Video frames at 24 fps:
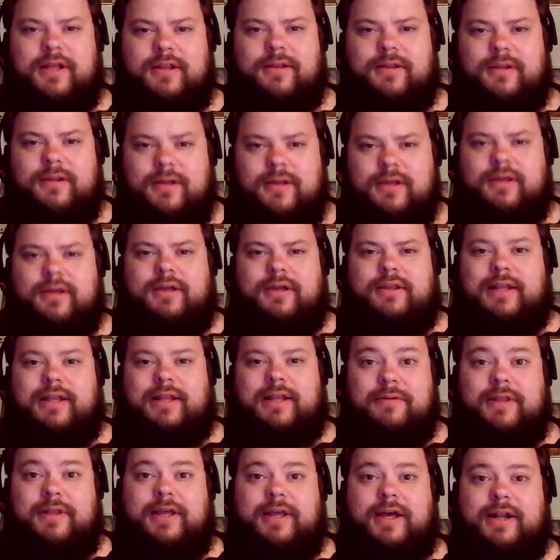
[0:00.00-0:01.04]
And that
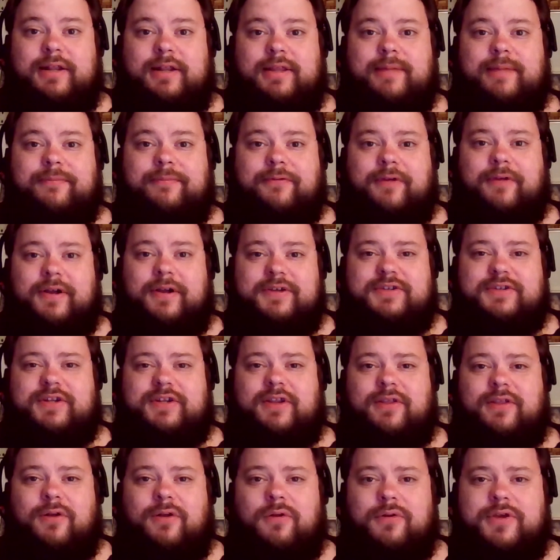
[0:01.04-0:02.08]
really kind of leapfrogs
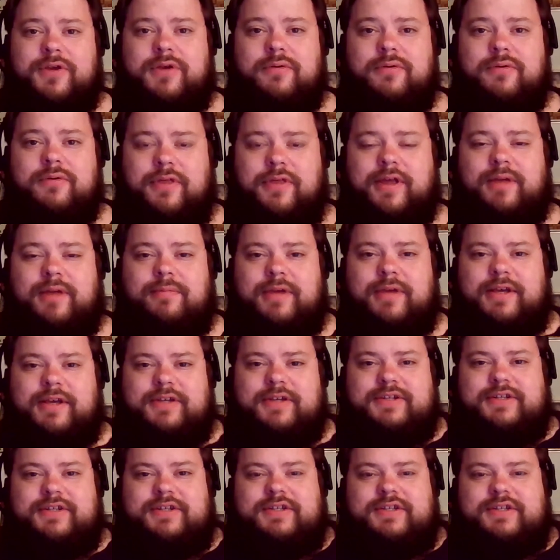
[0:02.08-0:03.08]
into the whole Q thing, because